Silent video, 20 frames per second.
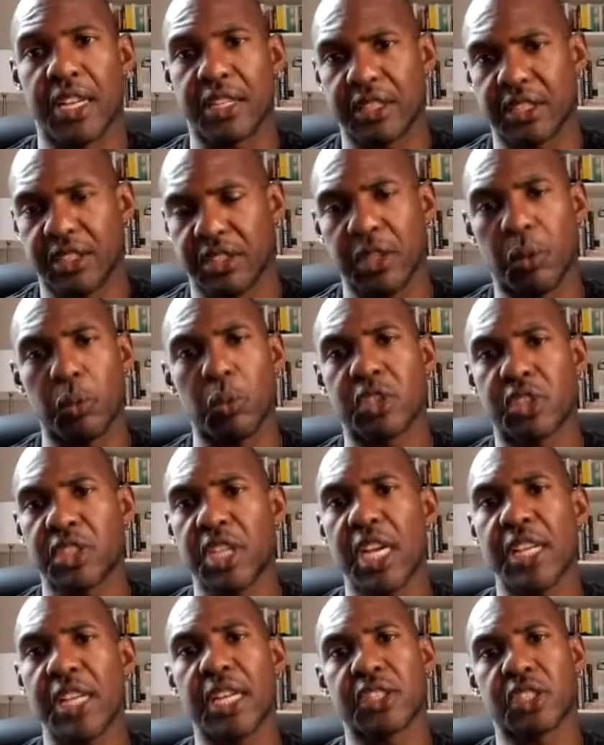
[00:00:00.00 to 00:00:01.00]
some would
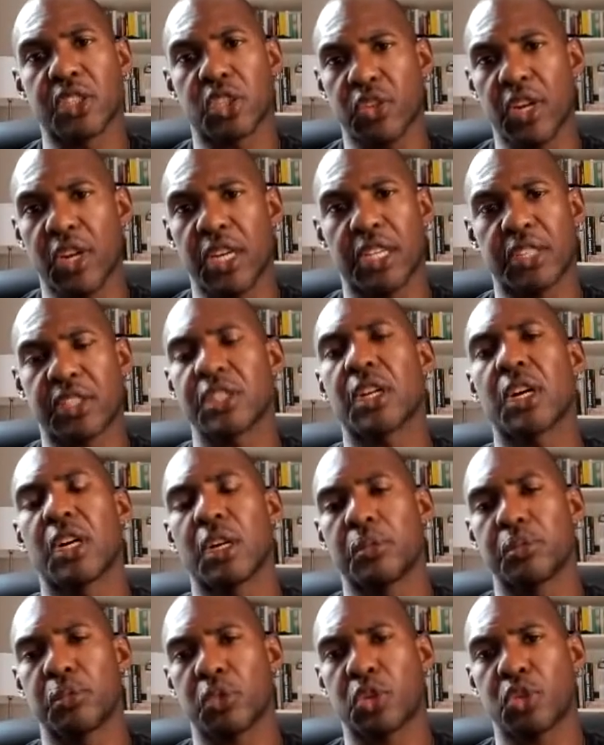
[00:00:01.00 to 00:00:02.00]
say that's a
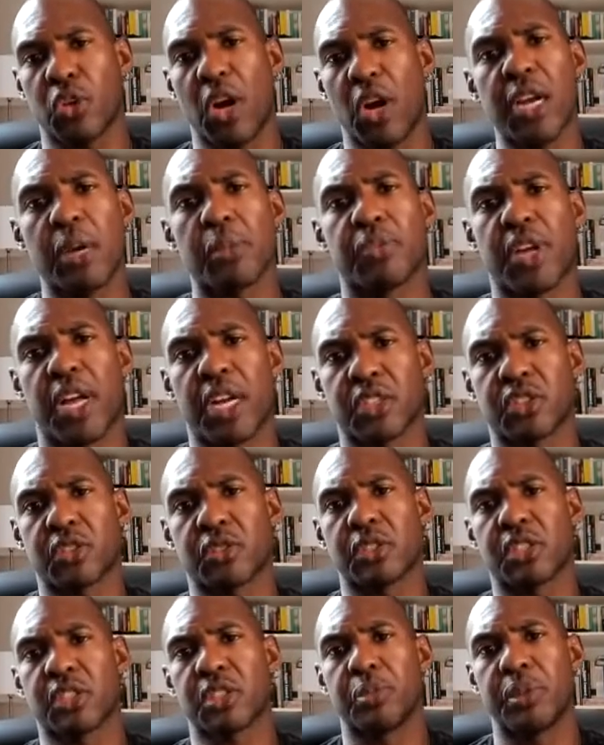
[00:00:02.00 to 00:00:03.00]
triumph,
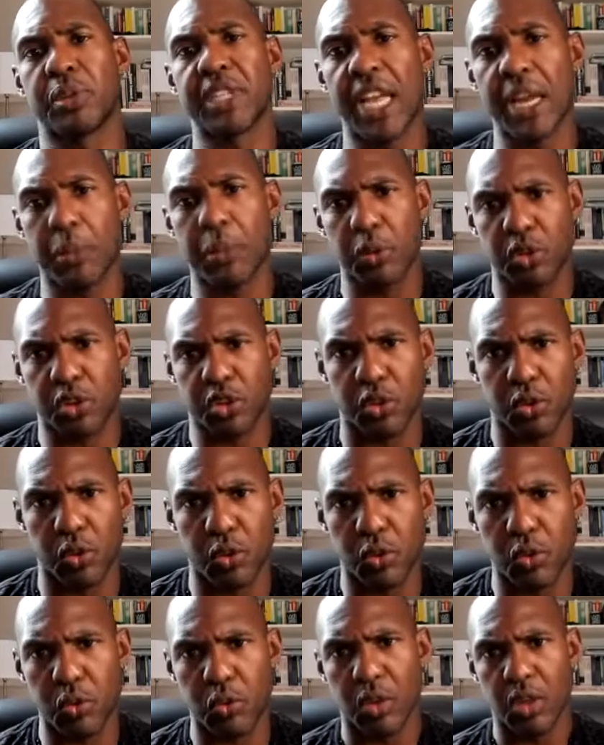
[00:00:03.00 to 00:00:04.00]
actually, to be able
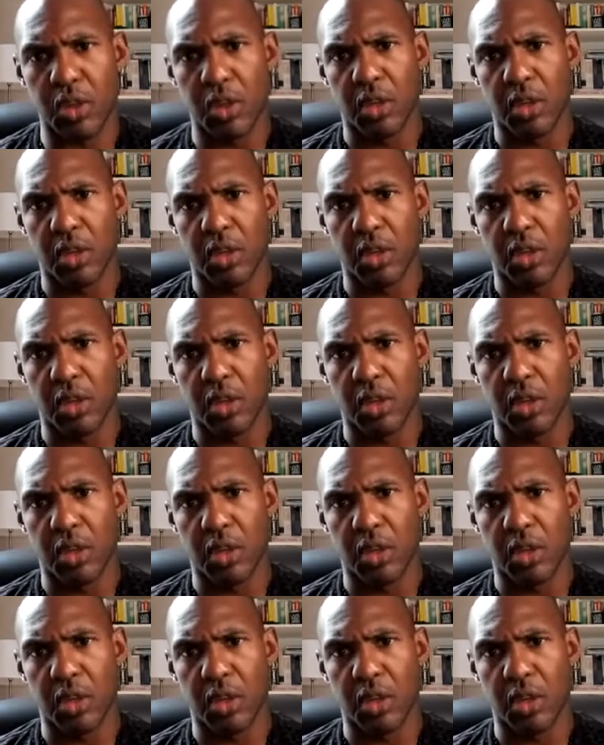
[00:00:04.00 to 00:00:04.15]
to